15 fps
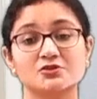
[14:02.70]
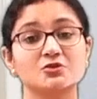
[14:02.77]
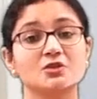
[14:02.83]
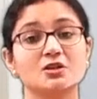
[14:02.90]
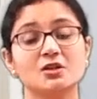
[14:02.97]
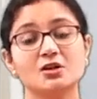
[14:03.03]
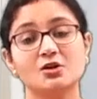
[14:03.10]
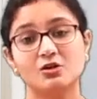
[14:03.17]

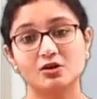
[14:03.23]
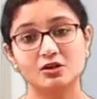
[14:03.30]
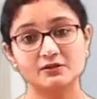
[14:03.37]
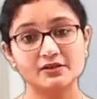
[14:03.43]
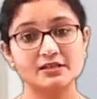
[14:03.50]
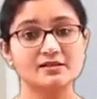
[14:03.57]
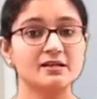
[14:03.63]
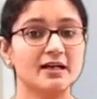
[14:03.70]
So
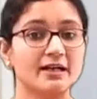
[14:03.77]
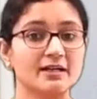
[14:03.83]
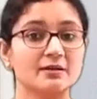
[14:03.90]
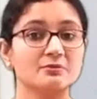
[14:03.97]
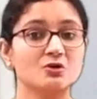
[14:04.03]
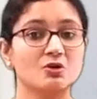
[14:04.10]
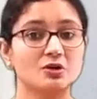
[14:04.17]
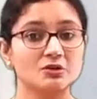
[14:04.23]
always guide
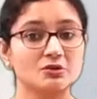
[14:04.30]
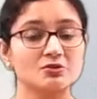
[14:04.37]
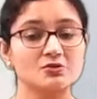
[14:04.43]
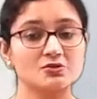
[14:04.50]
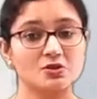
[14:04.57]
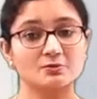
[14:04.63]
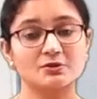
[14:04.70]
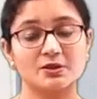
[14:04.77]
him not to
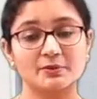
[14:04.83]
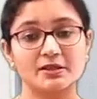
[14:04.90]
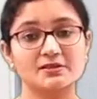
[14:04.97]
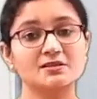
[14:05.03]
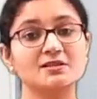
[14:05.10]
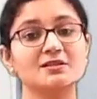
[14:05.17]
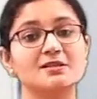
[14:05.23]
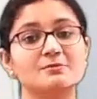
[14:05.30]
stop the
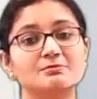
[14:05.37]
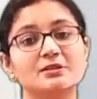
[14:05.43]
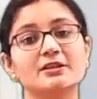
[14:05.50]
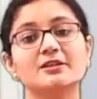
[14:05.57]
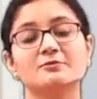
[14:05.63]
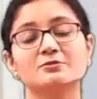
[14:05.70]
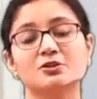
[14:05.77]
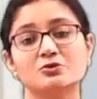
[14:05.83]
medicine,
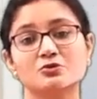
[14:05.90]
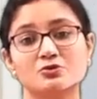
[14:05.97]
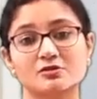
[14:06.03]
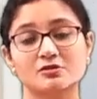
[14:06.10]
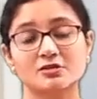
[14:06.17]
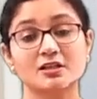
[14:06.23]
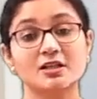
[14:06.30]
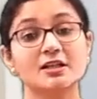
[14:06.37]
complete up the
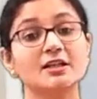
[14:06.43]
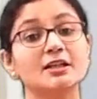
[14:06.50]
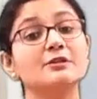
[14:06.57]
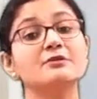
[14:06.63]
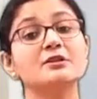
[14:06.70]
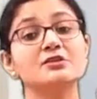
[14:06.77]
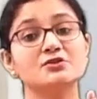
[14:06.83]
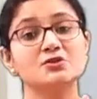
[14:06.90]
course. If
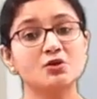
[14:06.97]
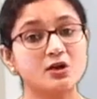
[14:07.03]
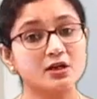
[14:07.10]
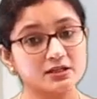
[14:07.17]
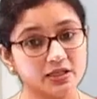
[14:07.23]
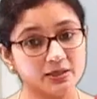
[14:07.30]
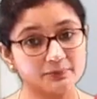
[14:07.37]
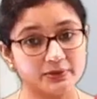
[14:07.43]
he is
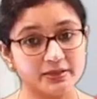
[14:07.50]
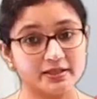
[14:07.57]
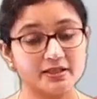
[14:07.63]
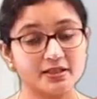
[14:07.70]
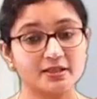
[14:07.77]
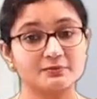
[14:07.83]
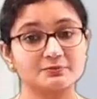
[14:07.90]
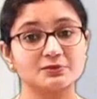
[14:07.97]
not
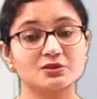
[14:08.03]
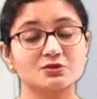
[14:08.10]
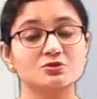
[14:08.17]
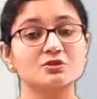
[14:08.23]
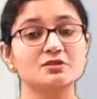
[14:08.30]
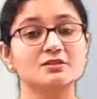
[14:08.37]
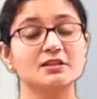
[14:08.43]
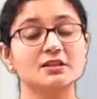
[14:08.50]
completing up the
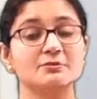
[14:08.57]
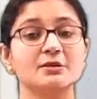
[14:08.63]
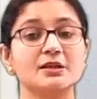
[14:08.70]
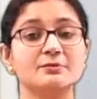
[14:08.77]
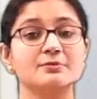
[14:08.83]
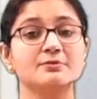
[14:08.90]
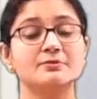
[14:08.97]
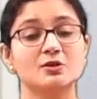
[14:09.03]
course, he
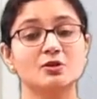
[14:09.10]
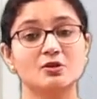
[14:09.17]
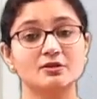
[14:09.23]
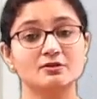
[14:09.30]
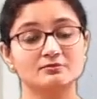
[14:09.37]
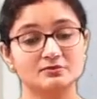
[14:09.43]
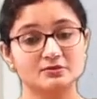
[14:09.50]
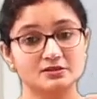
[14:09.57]
may,
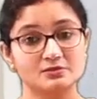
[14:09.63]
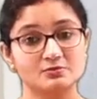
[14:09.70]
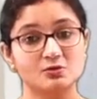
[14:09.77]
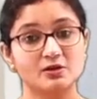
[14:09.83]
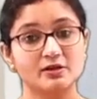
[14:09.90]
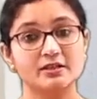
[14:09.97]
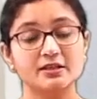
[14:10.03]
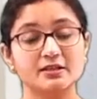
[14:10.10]
or his
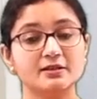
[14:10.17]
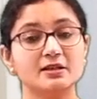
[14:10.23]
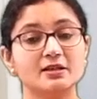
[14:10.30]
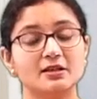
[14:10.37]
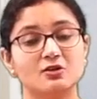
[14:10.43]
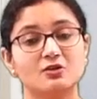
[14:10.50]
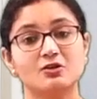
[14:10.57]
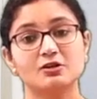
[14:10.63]
body,
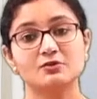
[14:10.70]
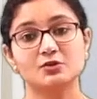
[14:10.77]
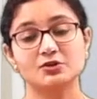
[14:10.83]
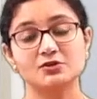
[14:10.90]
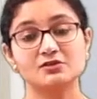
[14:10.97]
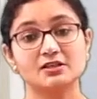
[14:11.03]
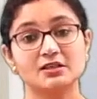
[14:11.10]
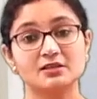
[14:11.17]
or
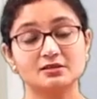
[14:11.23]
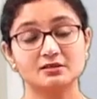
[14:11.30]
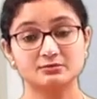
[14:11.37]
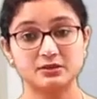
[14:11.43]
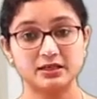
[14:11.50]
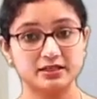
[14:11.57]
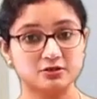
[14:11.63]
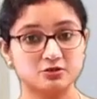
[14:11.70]
the
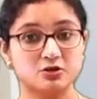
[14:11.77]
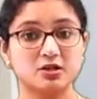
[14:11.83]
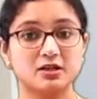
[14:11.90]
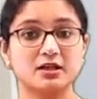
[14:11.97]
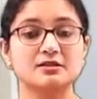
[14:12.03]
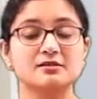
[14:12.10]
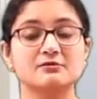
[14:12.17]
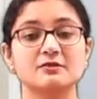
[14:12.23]

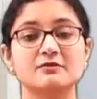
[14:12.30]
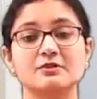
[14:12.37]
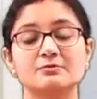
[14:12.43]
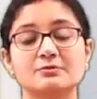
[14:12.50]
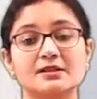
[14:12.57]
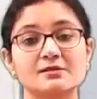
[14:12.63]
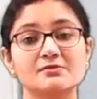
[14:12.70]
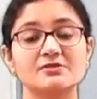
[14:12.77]
microorganism, if it
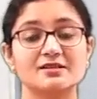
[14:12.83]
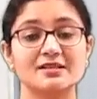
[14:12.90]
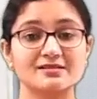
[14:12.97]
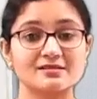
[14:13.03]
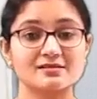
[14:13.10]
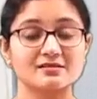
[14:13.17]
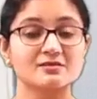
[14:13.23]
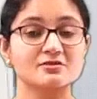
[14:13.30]
becomes
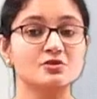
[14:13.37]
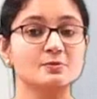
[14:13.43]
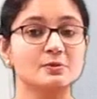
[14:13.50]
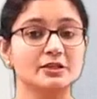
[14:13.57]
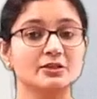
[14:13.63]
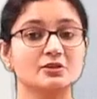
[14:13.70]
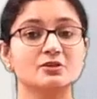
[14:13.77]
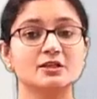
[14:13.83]
resistant to
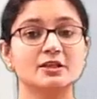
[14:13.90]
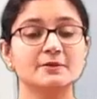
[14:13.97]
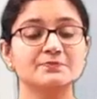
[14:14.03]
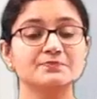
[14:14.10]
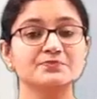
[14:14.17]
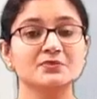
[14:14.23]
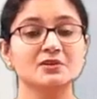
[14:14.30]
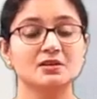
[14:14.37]
particular
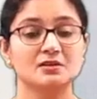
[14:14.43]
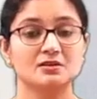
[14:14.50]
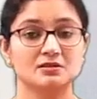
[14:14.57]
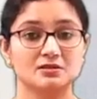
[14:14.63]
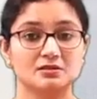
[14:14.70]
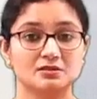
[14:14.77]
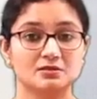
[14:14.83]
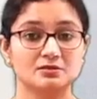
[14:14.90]

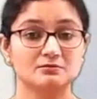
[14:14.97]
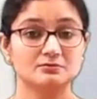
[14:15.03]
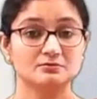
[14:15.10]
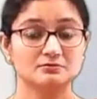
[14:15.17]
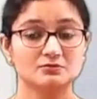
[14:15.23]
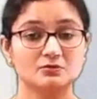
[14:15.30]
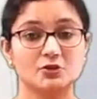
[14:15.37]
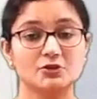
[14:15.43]

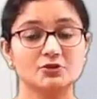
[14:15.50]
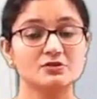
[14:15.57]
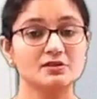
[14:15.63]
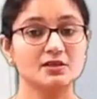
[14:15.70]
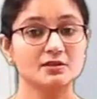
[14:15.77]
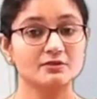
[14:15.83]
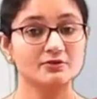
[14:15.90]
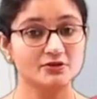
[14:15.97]

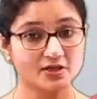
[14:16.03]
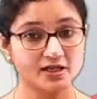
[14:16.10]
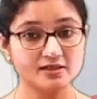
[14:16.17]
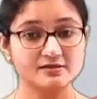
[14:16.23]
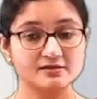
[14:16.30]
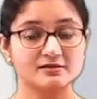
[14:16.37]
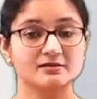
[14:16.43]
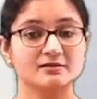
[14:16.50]

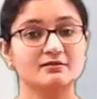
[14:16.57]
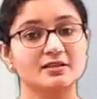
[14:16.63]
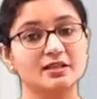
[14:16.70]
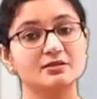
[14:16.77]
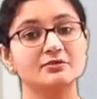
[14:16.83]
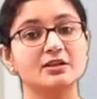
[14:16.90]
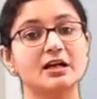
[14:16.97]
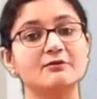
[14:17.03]
drugs,
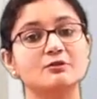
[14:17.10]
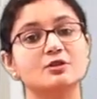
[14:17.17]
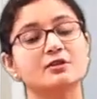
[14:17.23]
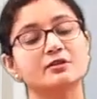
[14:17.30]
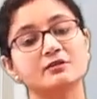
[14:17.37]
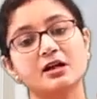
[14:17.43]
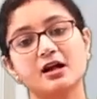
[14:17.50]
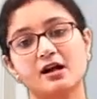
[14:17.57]
then we have to
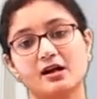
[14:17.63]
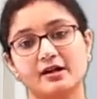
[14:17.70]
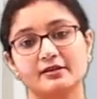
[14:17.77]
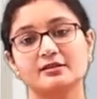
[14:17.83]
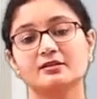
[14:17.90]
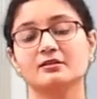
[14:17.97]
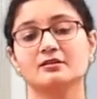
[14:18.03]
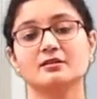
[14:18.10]
give a
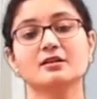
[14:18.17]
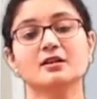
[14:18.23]
higher